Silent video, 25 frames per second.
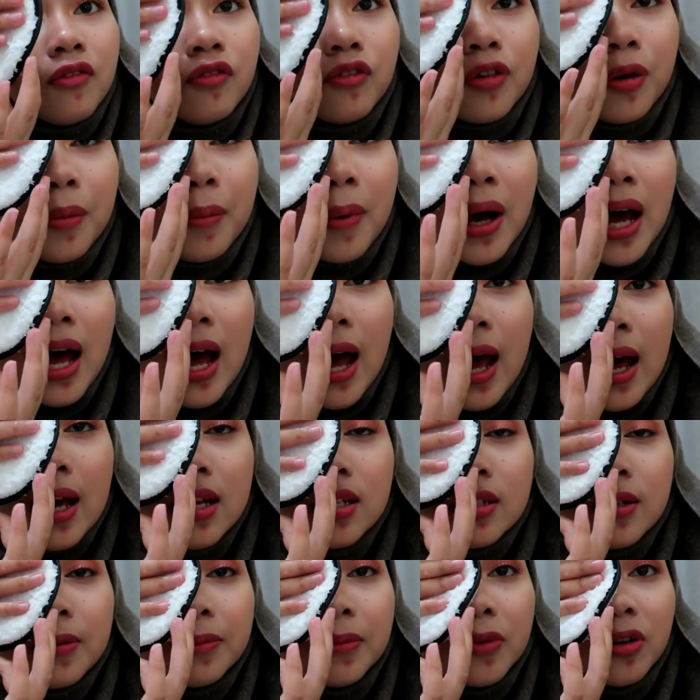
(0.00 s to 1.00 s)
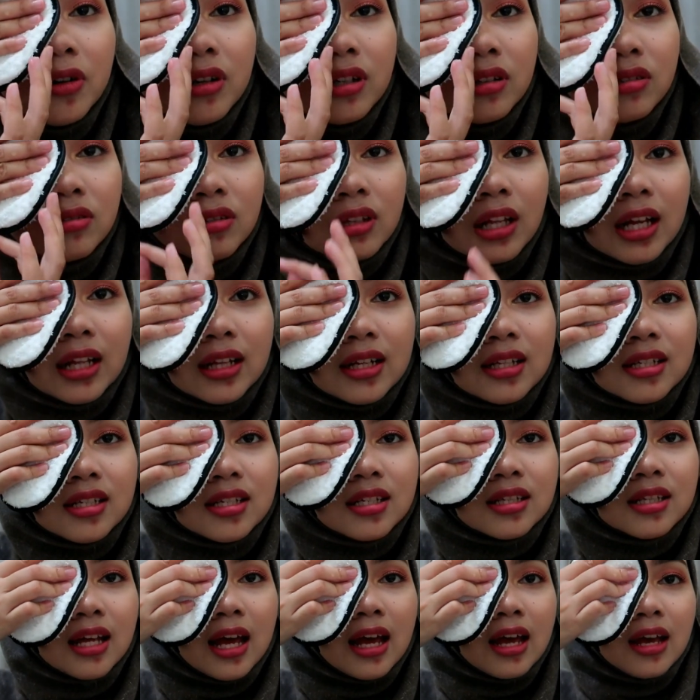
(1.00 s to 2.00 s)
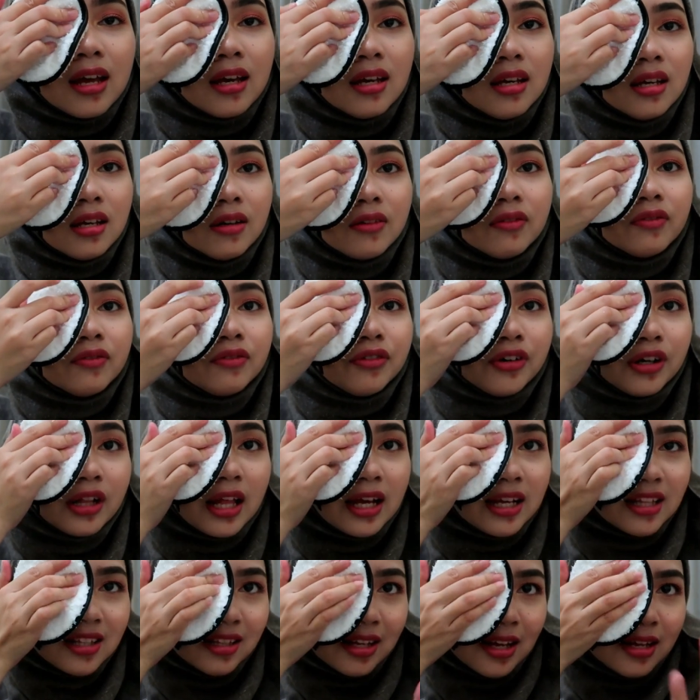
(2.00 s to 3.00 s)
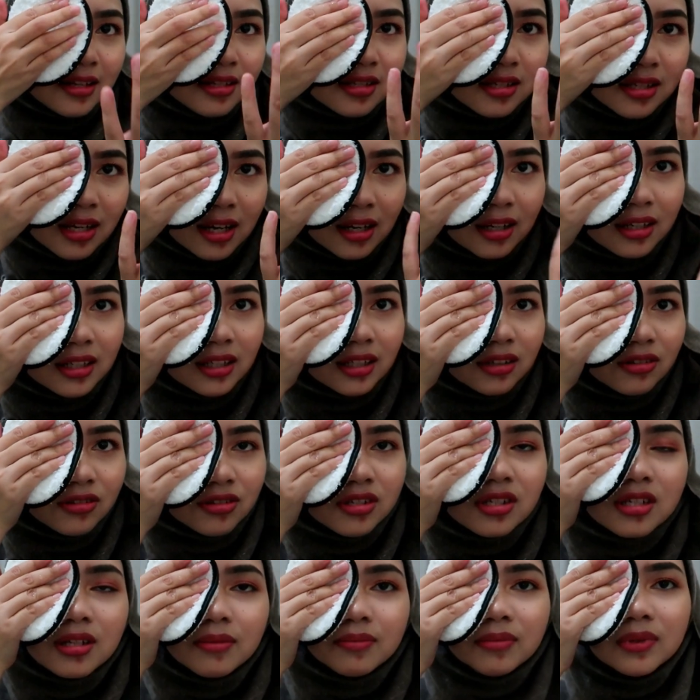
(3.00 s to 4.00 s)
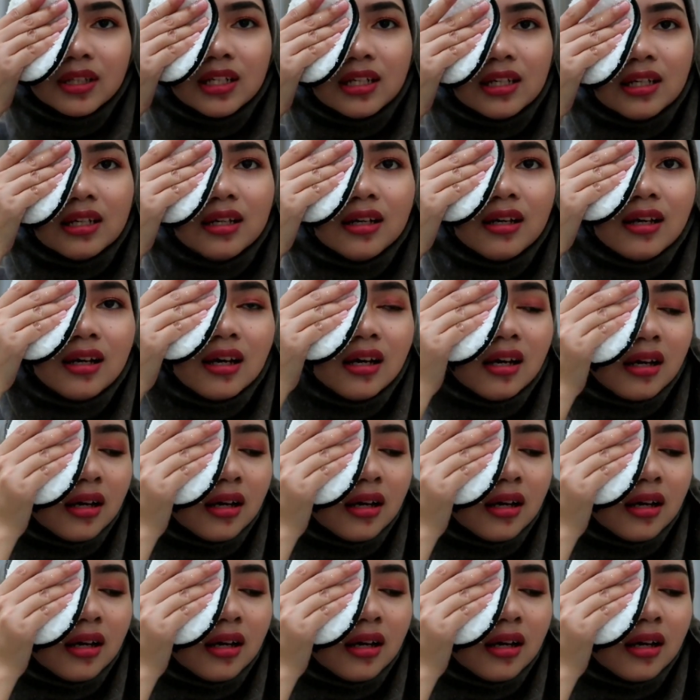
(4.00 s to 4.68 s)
for my eyes I'm going to let it stay for like 10 seconds or something.